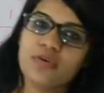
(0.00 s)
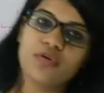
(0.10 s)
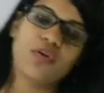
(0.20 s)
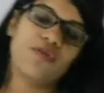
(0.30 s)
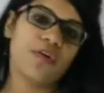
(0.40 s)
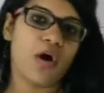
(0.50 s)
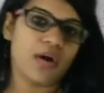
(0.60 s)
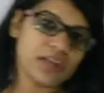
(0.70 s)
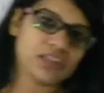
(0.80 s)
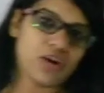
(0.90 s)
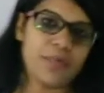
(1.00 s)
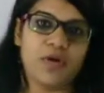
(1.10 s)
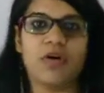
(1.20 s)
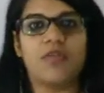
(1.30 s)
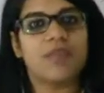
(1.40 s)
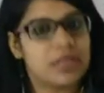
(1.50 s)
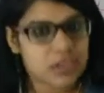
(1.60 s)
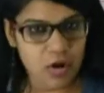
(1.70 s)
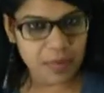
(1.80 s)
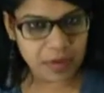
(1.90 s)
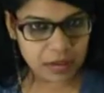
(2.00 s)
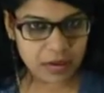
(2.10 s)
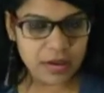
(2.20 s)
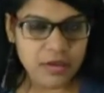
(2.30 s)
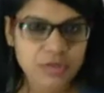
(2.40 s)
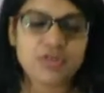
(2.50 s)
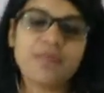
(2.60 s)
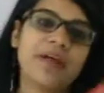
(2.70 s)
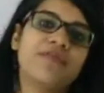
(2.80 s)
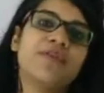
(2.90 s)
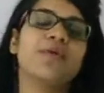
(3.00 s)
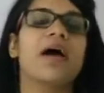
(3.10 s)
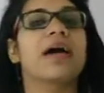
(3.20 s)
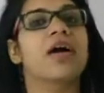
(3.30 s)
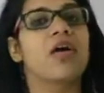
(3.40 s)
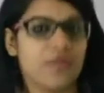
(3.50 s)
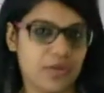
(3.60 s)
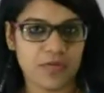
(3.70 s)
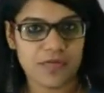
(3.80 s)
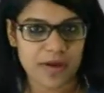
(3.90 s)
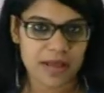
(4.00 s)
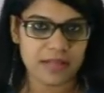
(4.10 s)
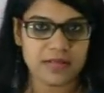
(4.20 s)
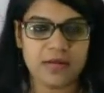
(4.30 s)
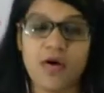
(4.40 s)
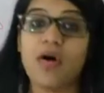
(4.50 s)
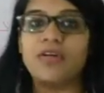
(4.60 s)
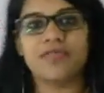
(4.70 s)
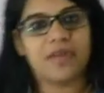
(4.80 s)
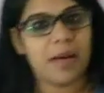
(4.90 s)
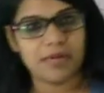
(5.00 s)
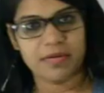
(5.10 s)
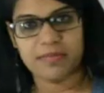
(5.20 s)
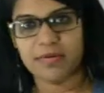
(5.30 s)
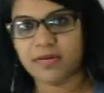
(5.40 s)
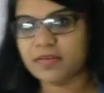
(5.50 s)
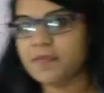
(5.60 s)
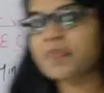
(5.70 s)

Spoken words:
to go for online shopping or offline shopping? Do you prefer to hang out with your friends or your family members?